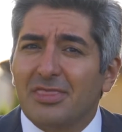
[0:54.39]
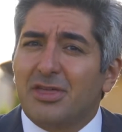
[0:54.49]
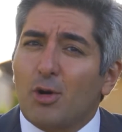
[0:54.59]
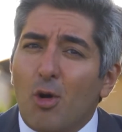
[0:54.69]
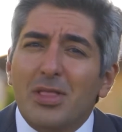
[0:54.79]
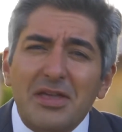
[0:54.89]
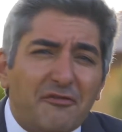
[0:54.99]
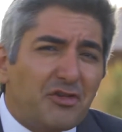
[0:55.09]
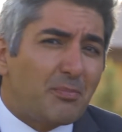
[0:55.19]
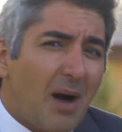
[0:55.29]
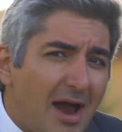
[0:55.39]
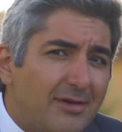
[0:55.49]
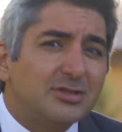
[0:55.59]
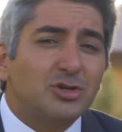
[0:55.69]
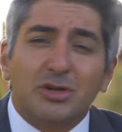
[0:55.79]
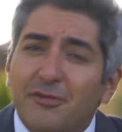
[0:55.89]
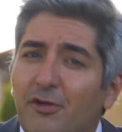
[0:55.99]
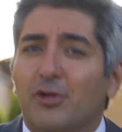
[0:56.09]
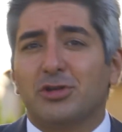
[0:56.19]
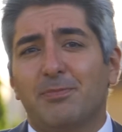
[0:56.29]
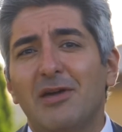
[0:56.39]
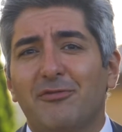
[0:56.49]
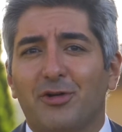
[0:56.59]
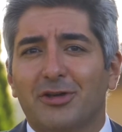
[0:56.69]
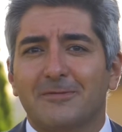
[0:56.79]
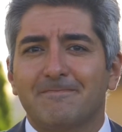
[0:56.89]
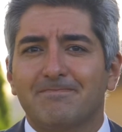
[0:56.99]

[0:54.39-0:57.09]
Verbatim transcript: There are only a few buyers who can afford to pay for it.